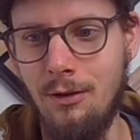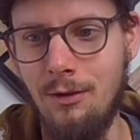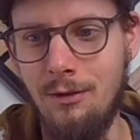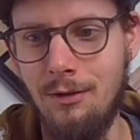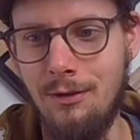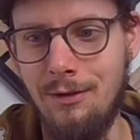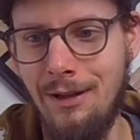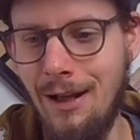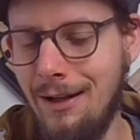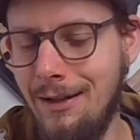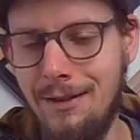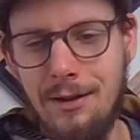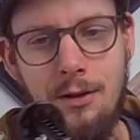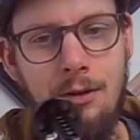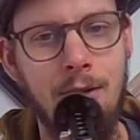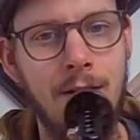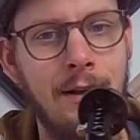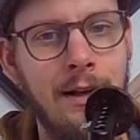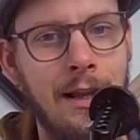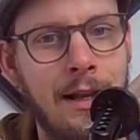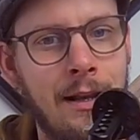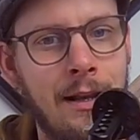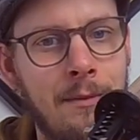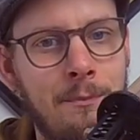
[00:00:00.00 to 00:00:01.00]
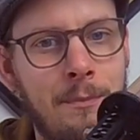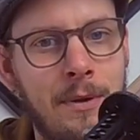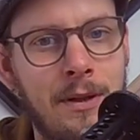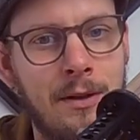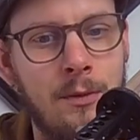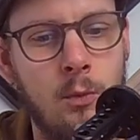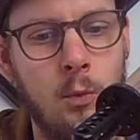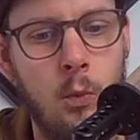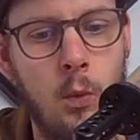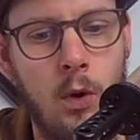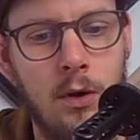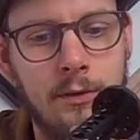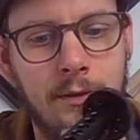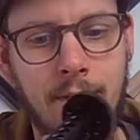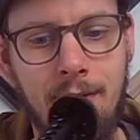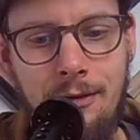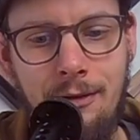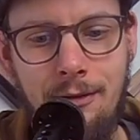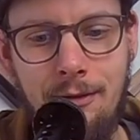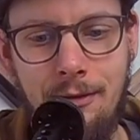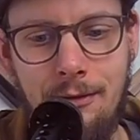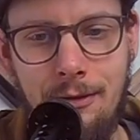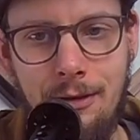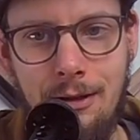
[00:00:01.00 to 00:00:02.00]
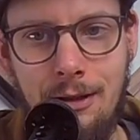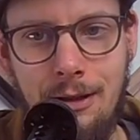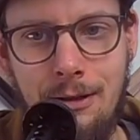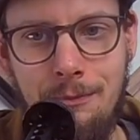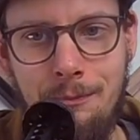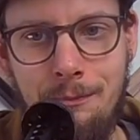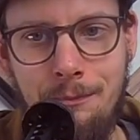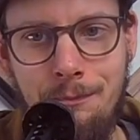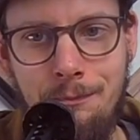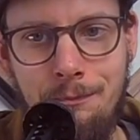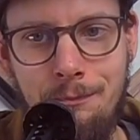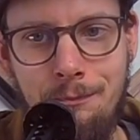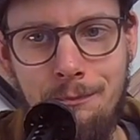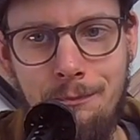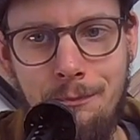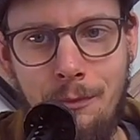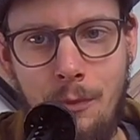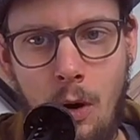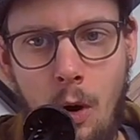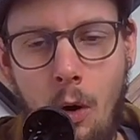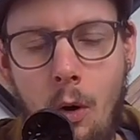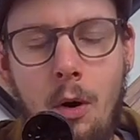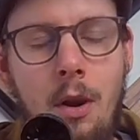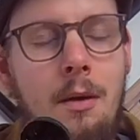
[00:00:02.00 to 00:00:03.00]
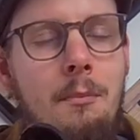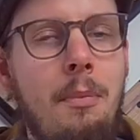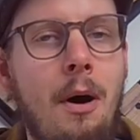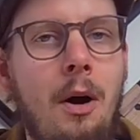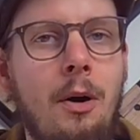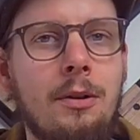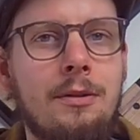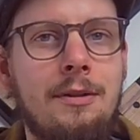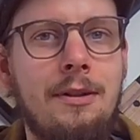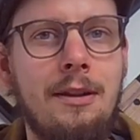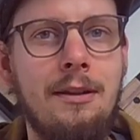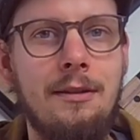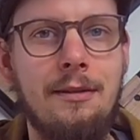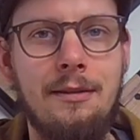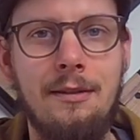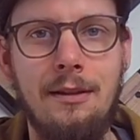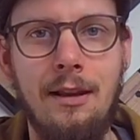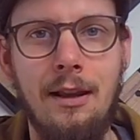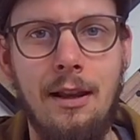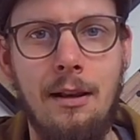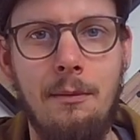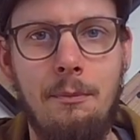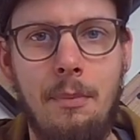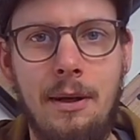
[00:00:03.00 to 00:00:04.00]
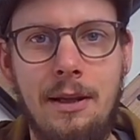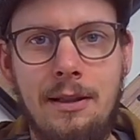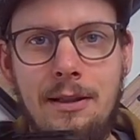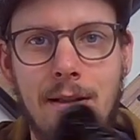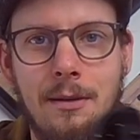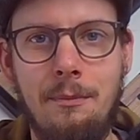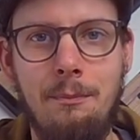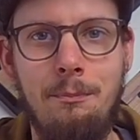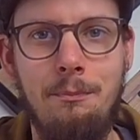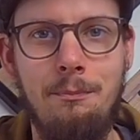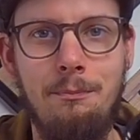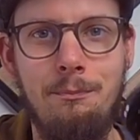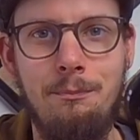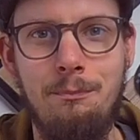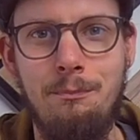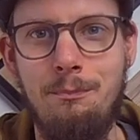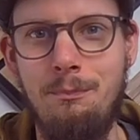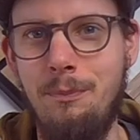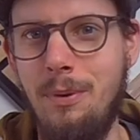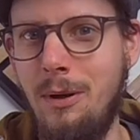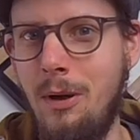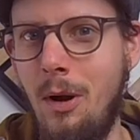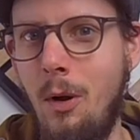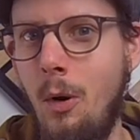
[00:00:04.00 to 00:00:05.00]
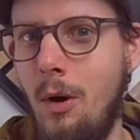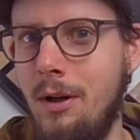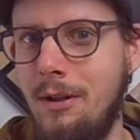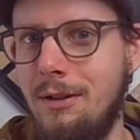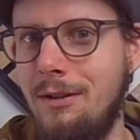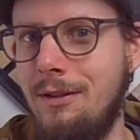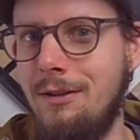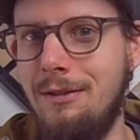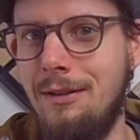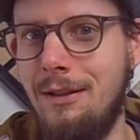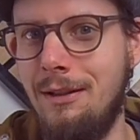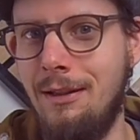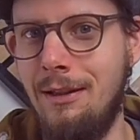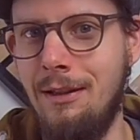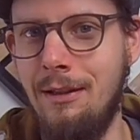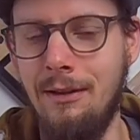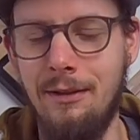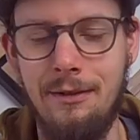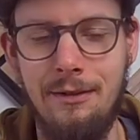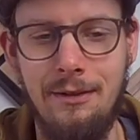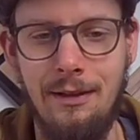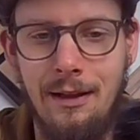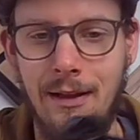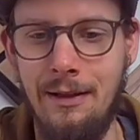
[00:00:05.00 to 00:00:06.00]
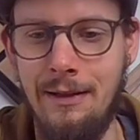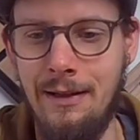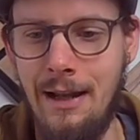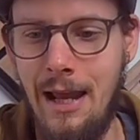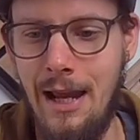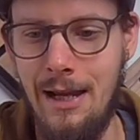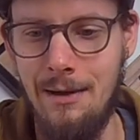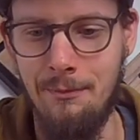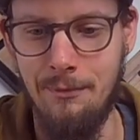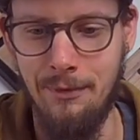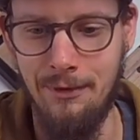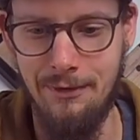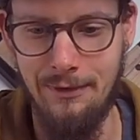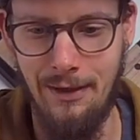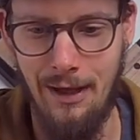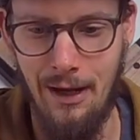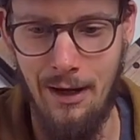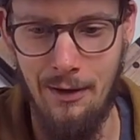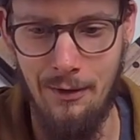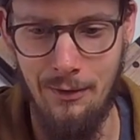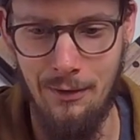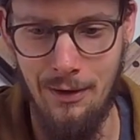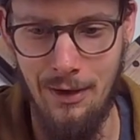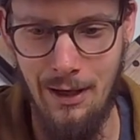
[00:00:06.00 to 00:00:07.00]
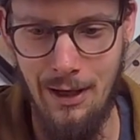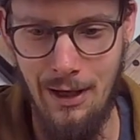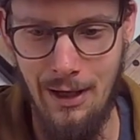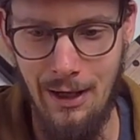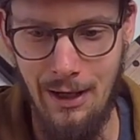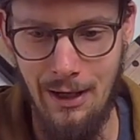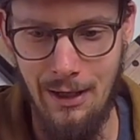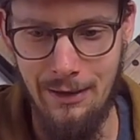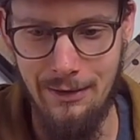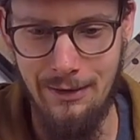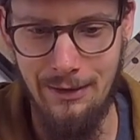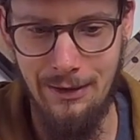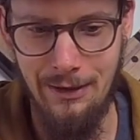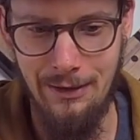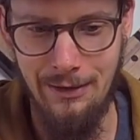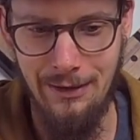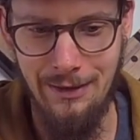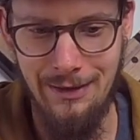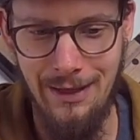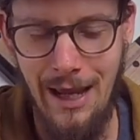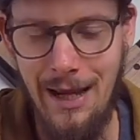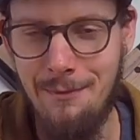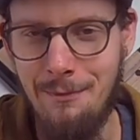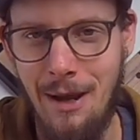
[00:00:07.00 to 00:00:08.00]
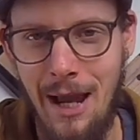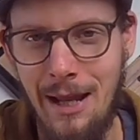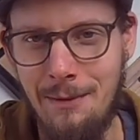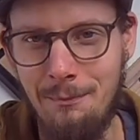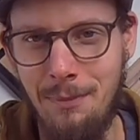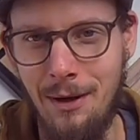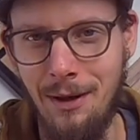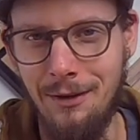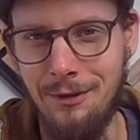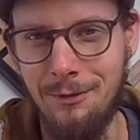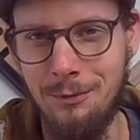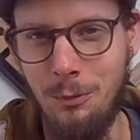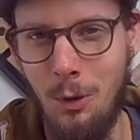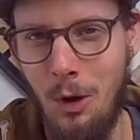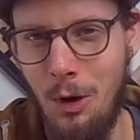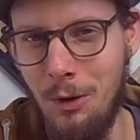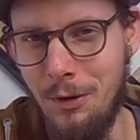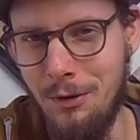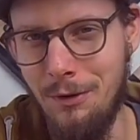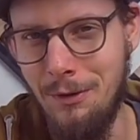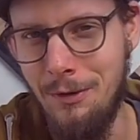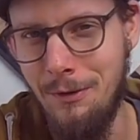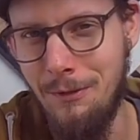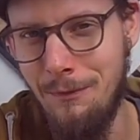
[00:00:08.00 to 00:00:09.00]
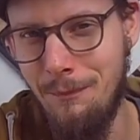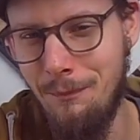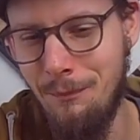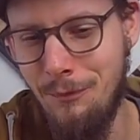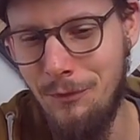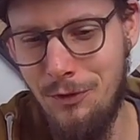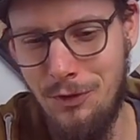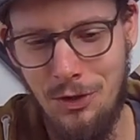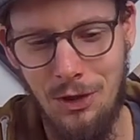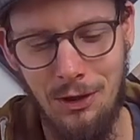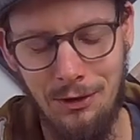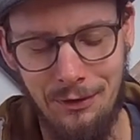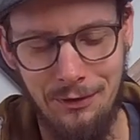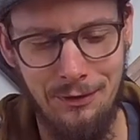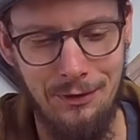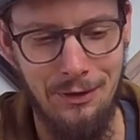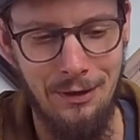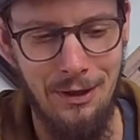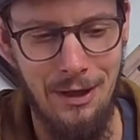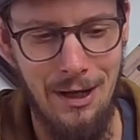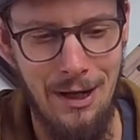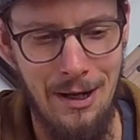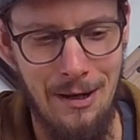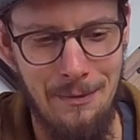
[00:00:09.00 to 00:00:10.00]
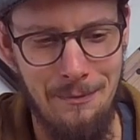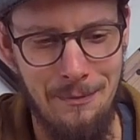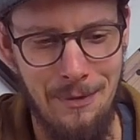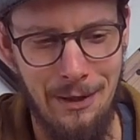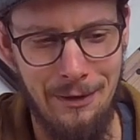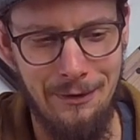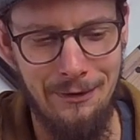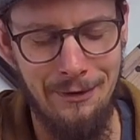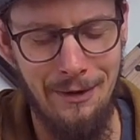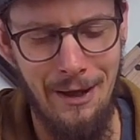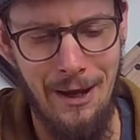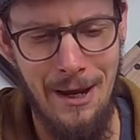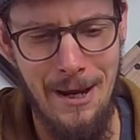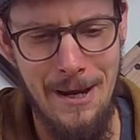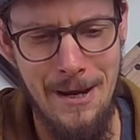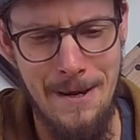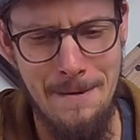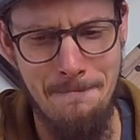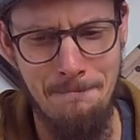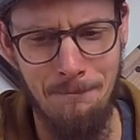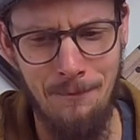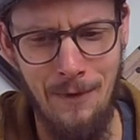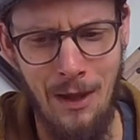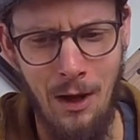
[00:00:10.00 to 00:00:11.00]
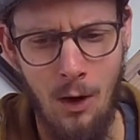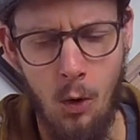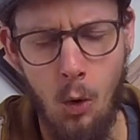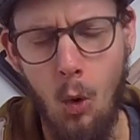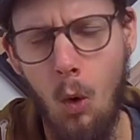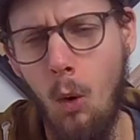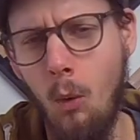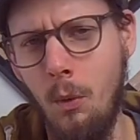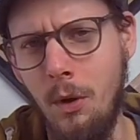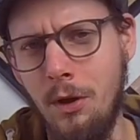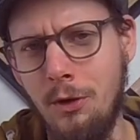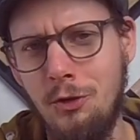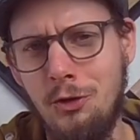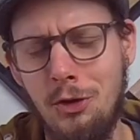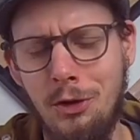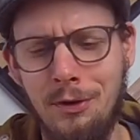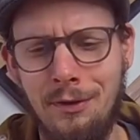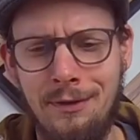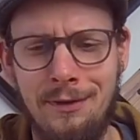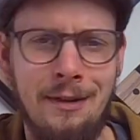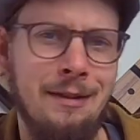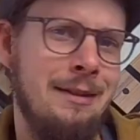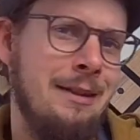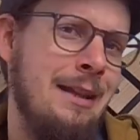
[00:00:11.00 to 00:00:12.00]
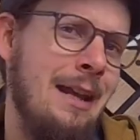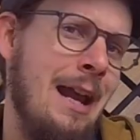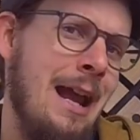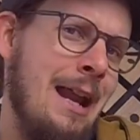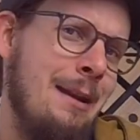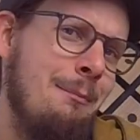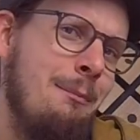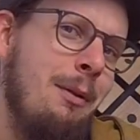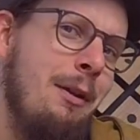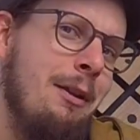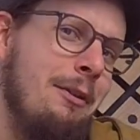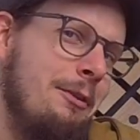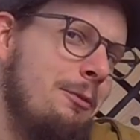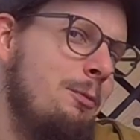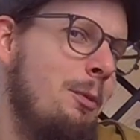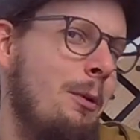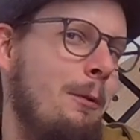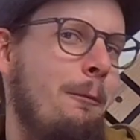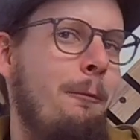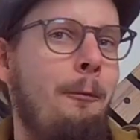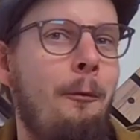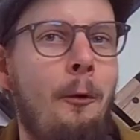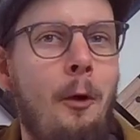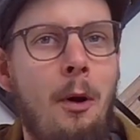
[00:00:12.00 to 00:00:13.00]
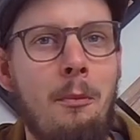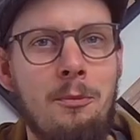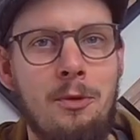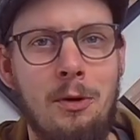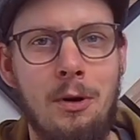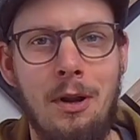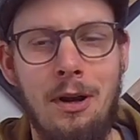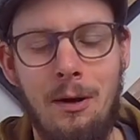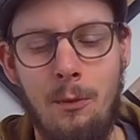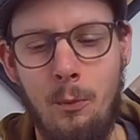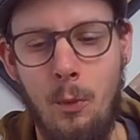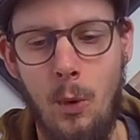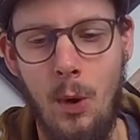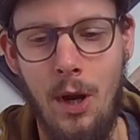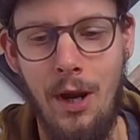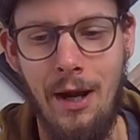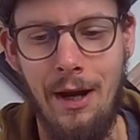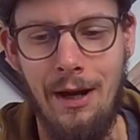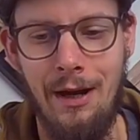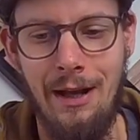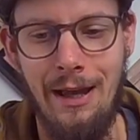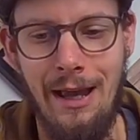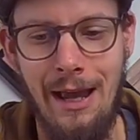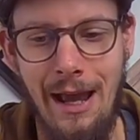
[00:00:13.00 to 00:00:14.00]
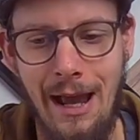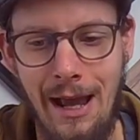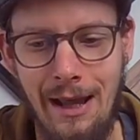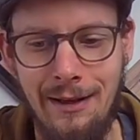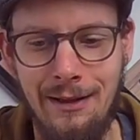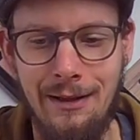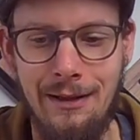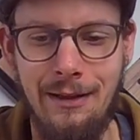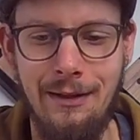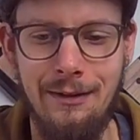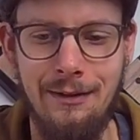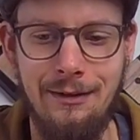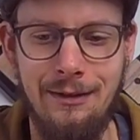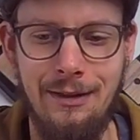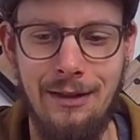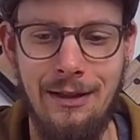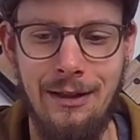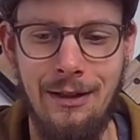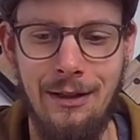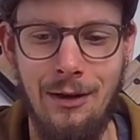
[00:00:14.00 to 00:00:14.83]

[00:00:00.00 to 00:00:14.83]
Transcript: tell you a little bit what's all about this little beta beyond the silly name. So the name n+1 just, let's say, origins in the n+1 formula, where n is the